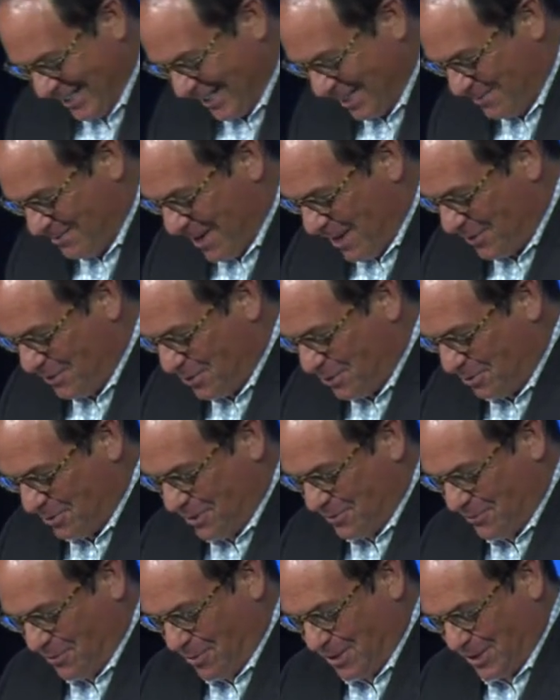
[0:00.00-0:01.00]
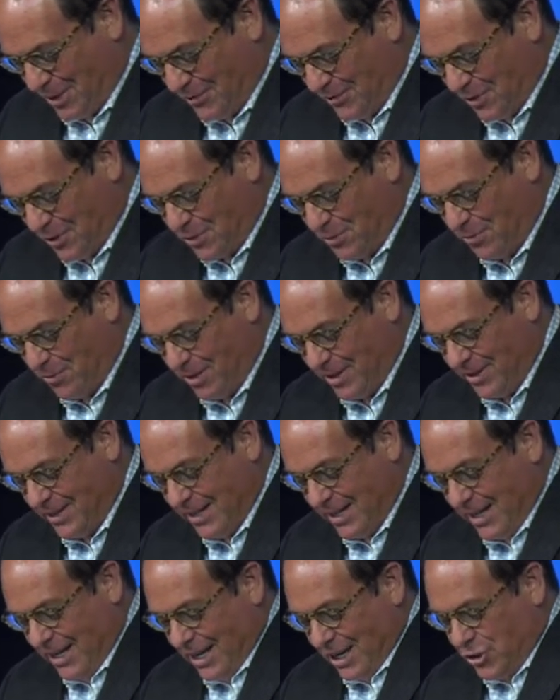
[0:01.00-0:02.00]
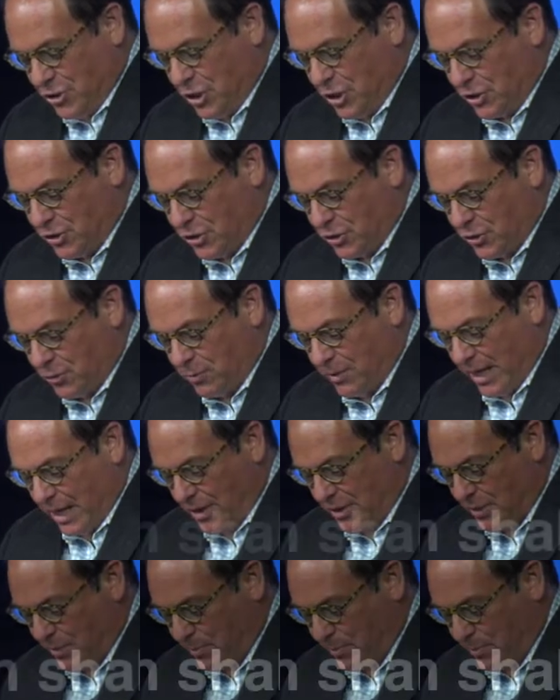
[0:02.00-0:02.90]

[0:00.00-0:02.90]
look at Matthew 24, look at verse 1. Jesus went out and